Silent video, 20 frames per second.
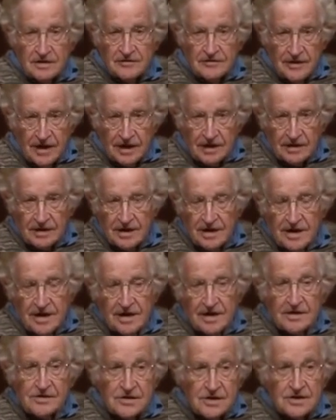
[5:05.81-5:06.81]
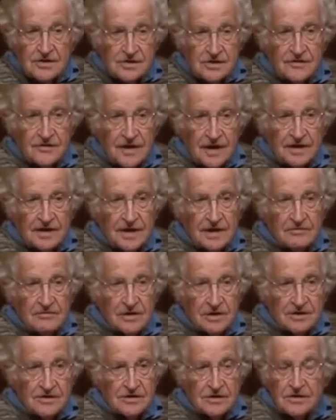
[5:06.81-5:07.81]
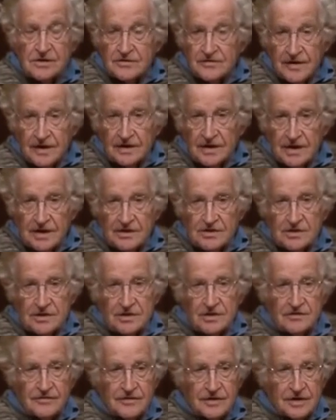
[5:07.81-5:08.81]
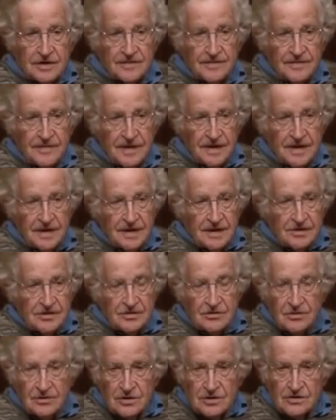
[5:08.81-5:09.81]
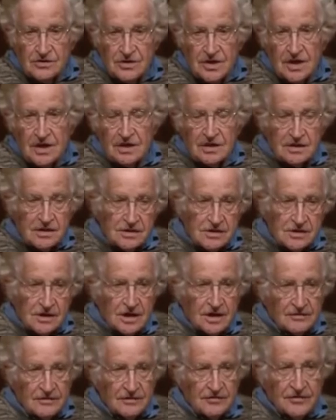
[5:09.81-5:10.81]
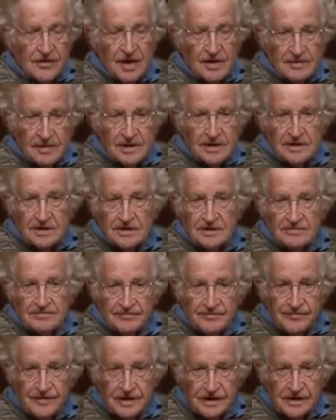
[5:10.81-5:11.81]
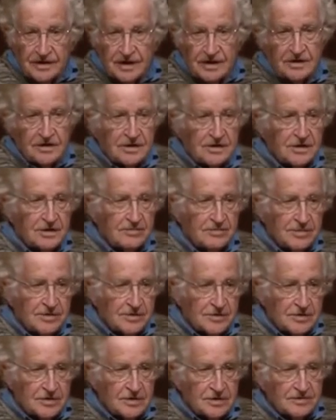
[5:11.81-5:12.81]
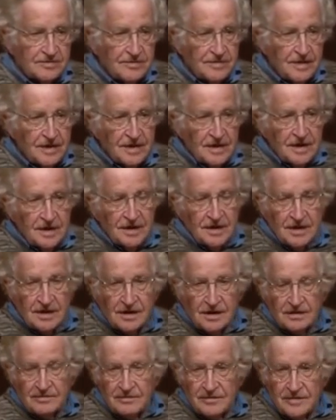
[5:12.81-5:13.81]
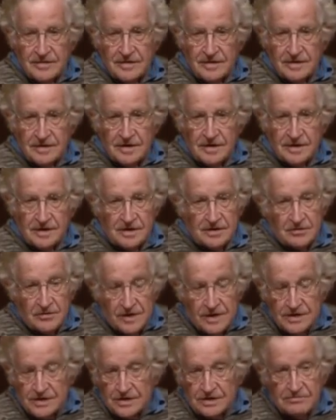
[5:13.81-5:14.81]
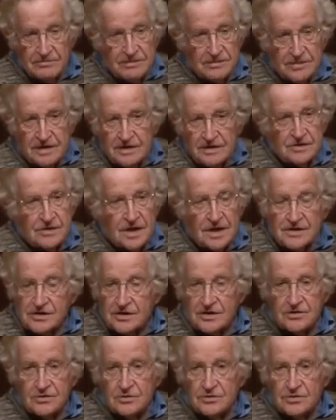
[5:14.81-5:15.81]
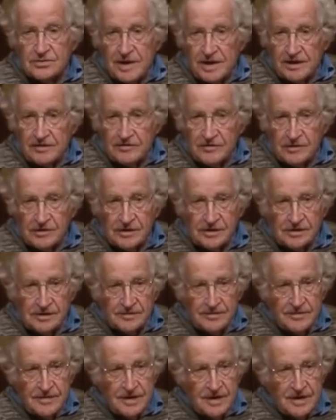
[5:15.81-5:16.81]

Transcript: In fact, since the foundation of the Saudi state, it's kind of a family dictatorship, as you know. And the reason has a huge amount of oil.